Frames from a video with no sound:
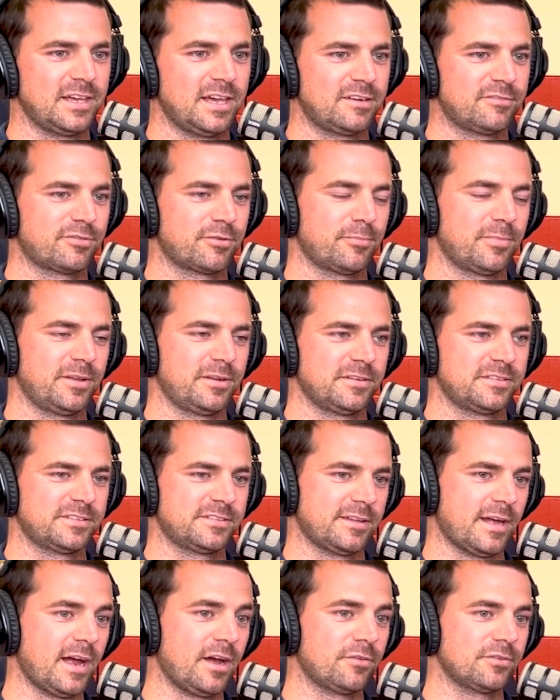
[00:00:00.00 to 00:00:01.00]
And from a
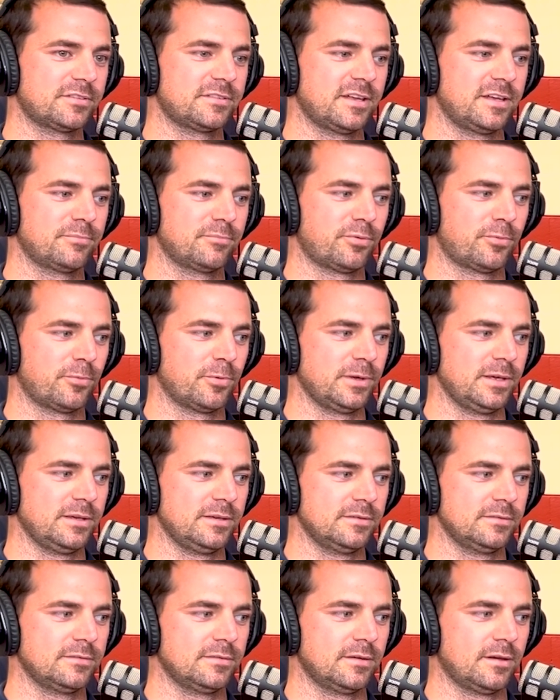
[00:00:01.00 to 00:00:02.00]
style standpoint,